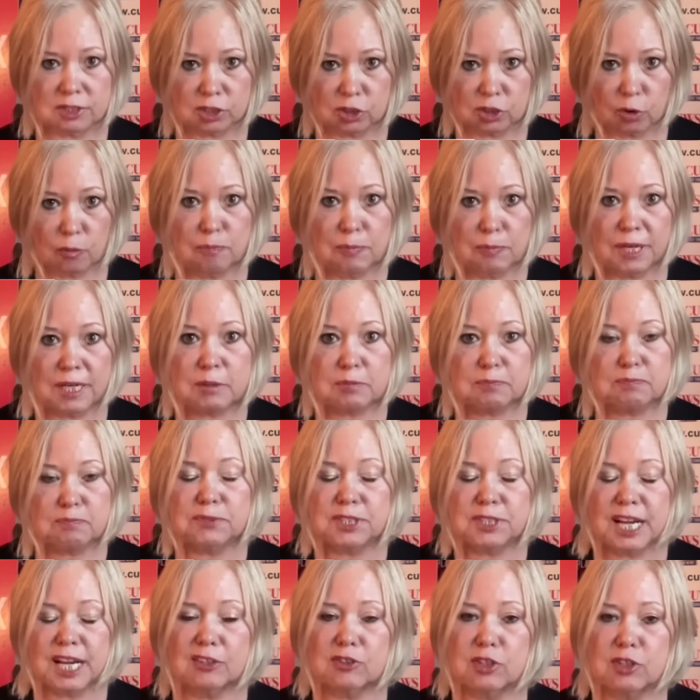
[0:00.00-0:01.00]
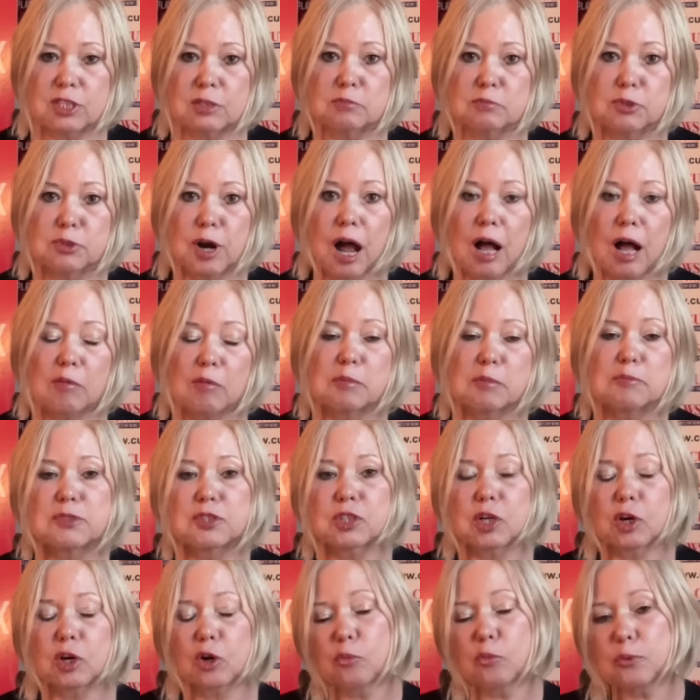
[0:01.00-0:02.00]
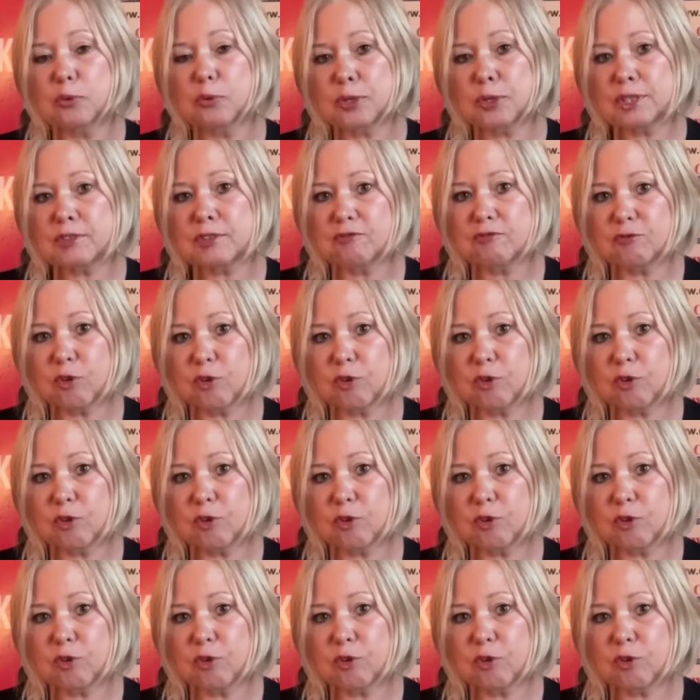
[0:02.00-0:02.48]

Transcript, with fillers: you know, big terrorism problems. So Putin